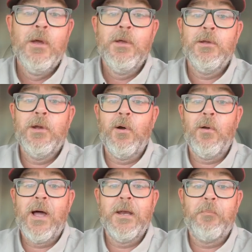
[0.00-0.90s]
you know,
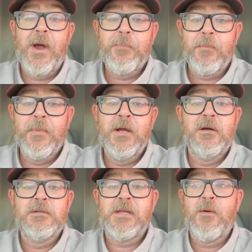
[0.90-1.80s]
like the paper
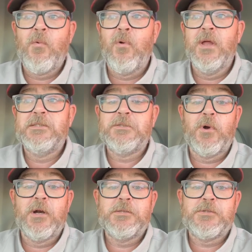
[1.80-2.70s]
mills, they won't let you
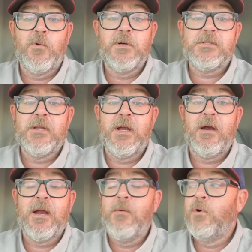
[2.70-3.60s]
wear shorts in
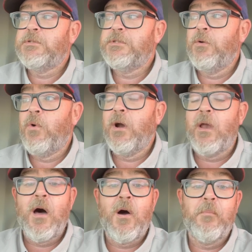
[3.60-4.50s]
there. They want you to wear
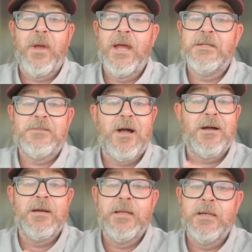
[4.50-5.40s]
long pants. You're not
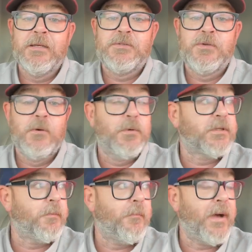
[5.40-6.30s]
going to get into it with
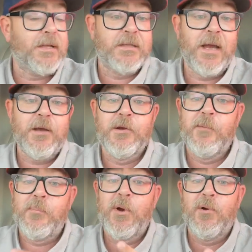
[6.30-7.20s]
them about that. You're going
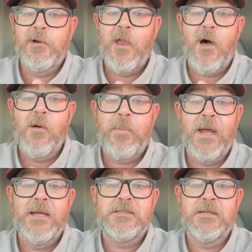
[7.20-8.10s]
to put on your long
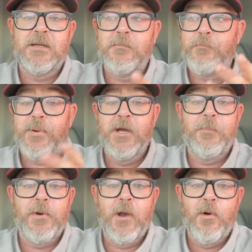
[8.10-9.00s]
pants and pick
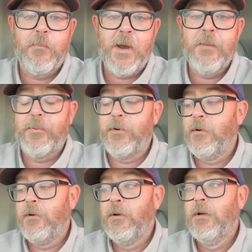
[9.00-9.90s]
up your load of paper.
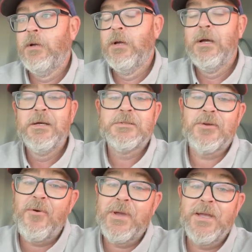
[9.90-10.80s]
So
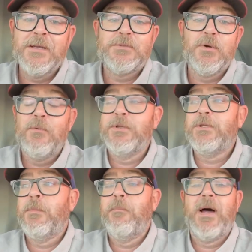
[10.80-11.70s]
don't get into it with
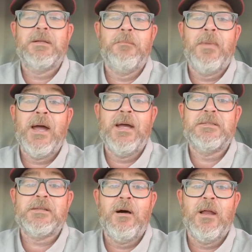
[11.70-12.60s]
them about the
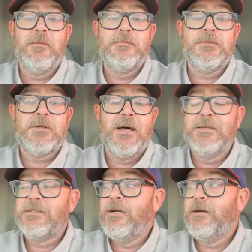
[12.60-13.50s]
mask. All I'm trying
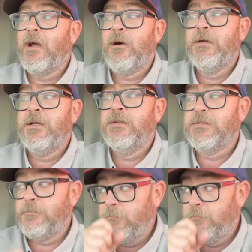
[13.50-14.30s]
to tell y'all is,